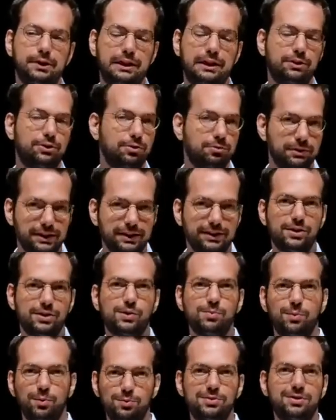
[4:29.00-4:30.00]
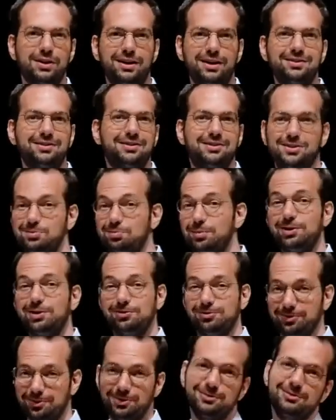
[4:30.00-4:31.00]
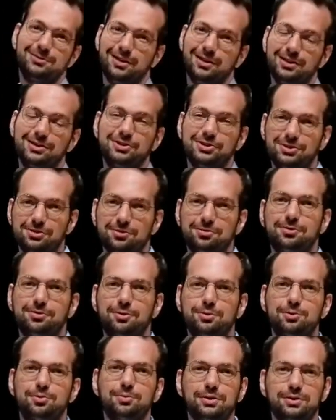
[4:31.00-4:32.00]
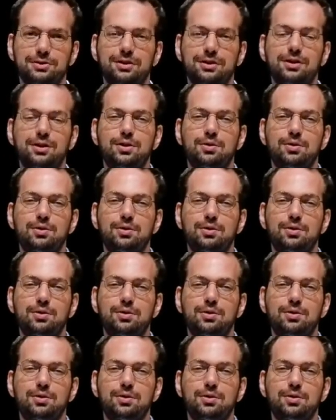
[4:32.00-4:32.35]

in Korea, it's most likely a smartphone, not just a phone, but